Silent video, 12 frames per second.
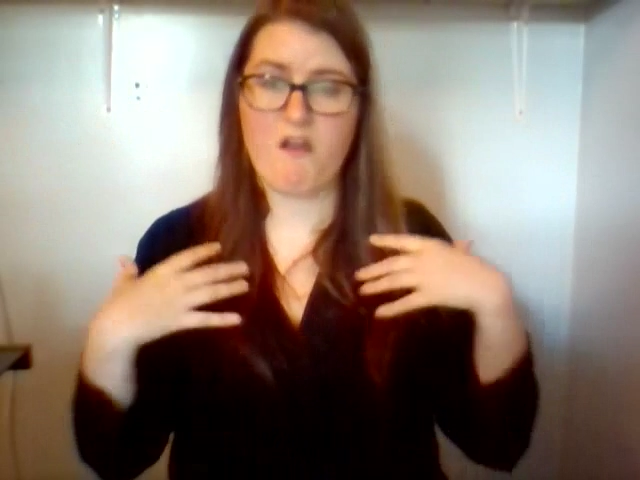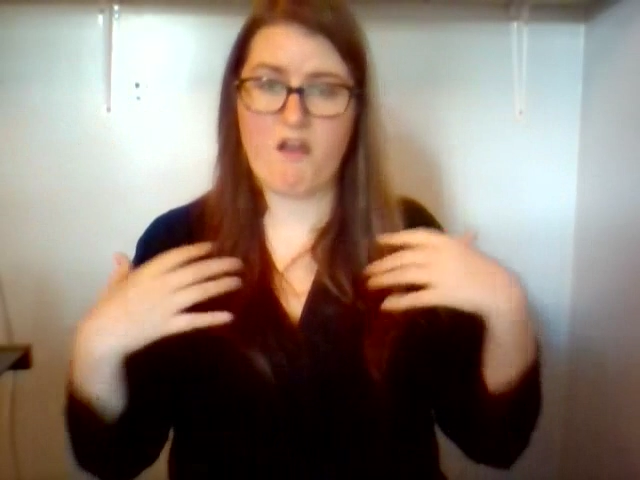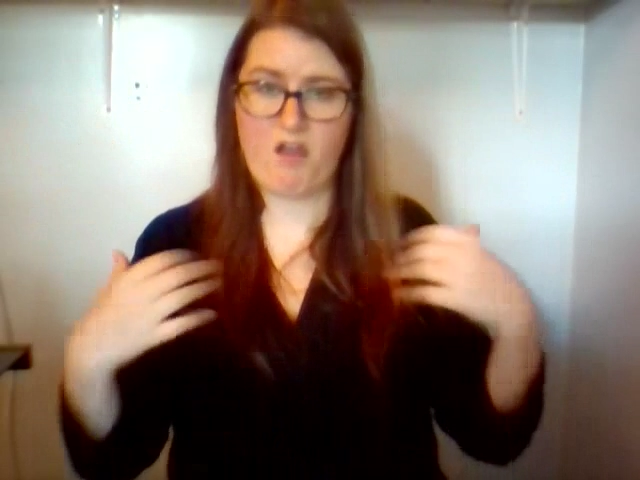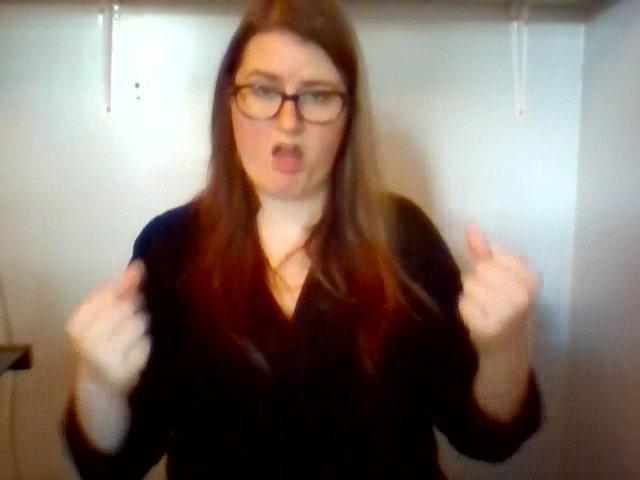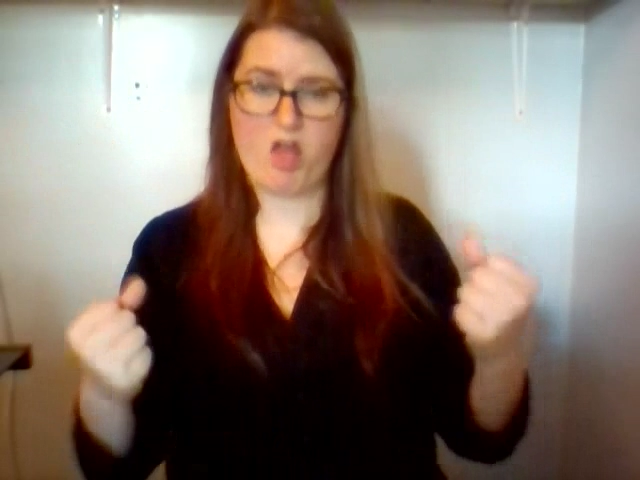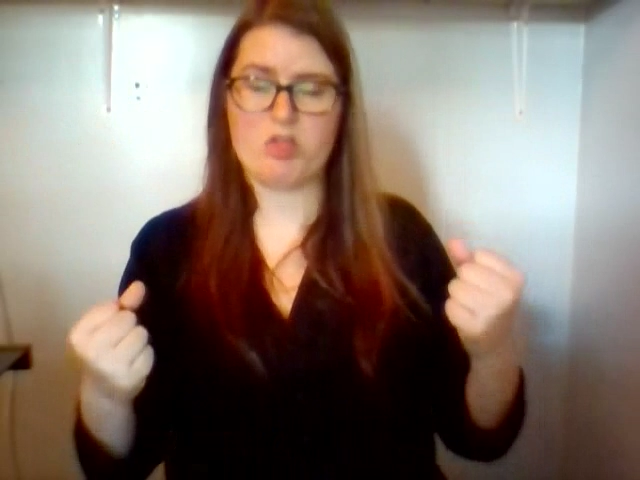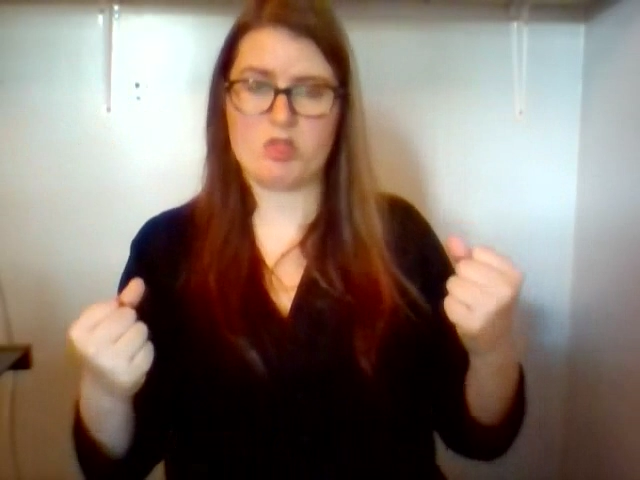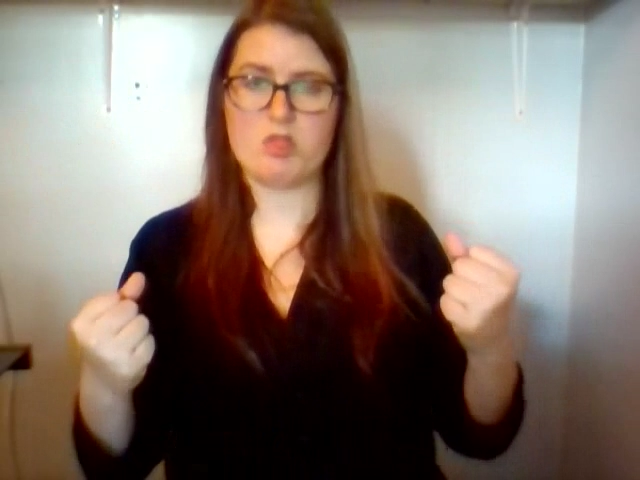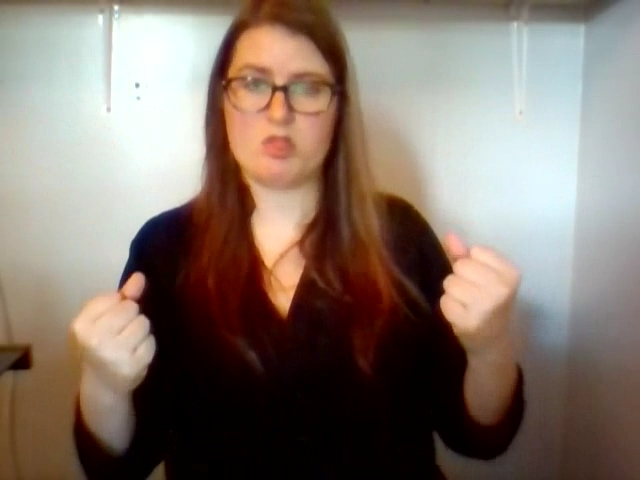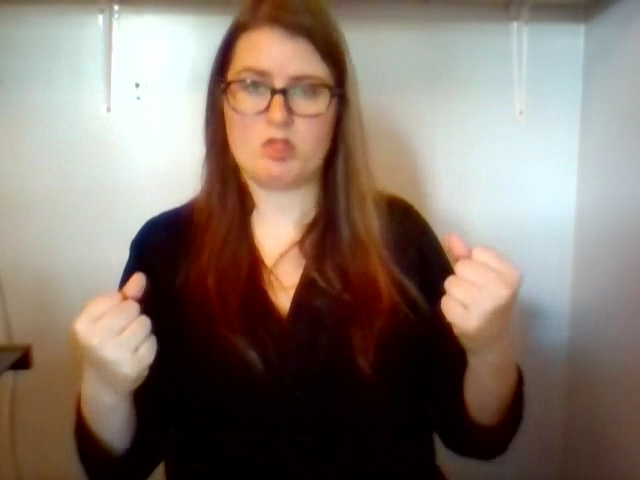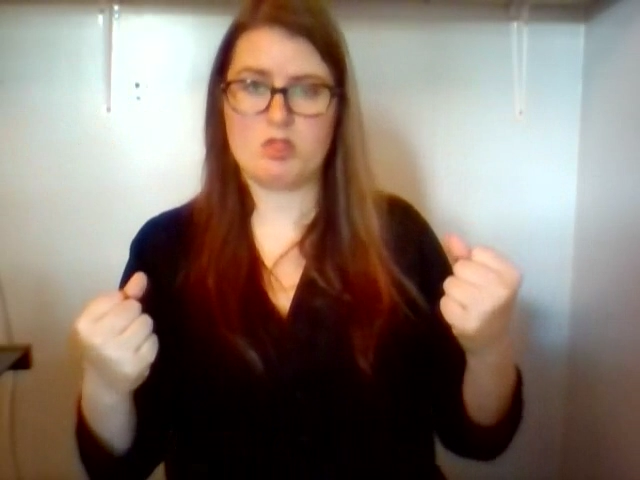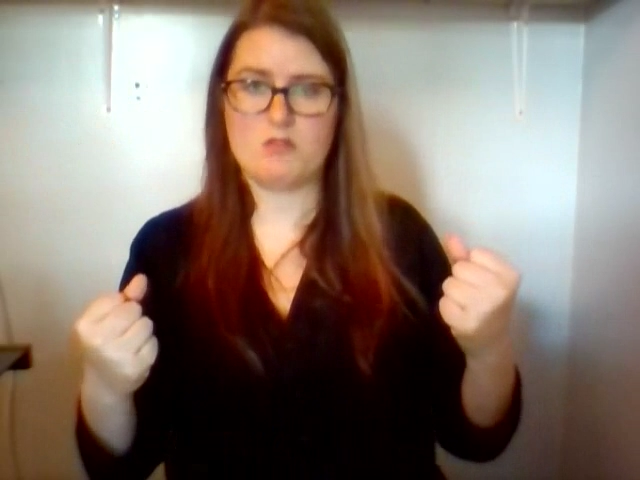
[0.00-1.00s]
as
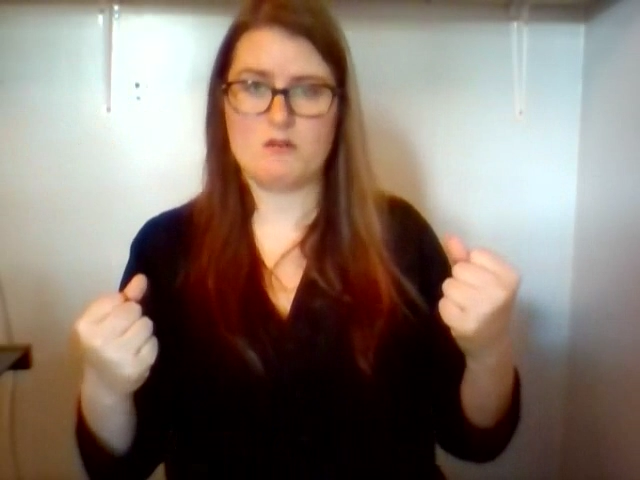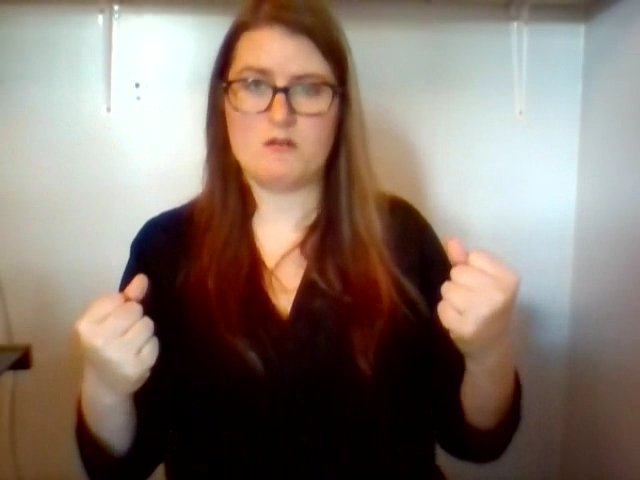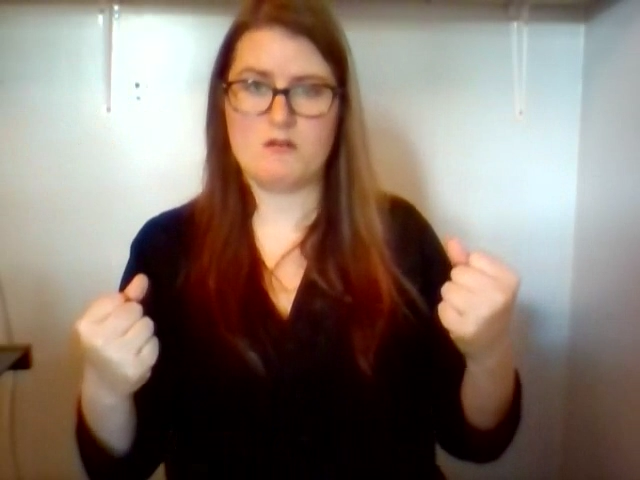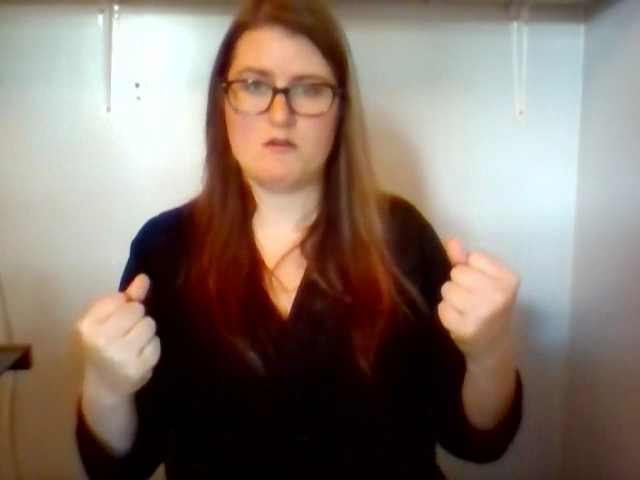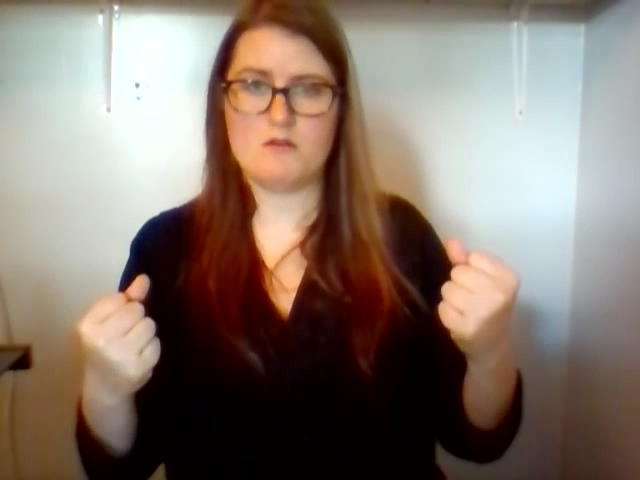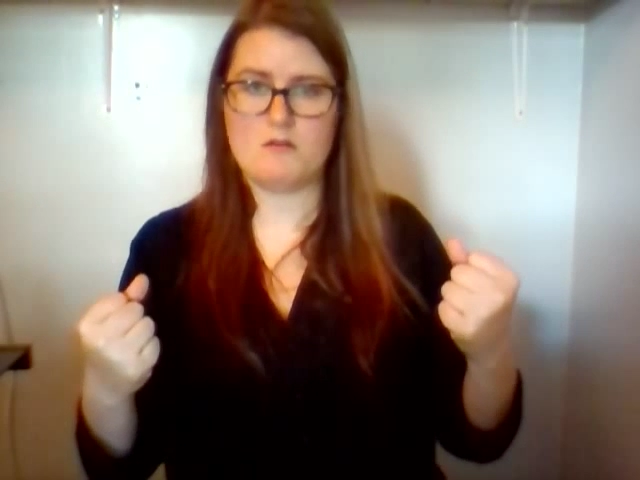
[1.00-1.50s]
prelude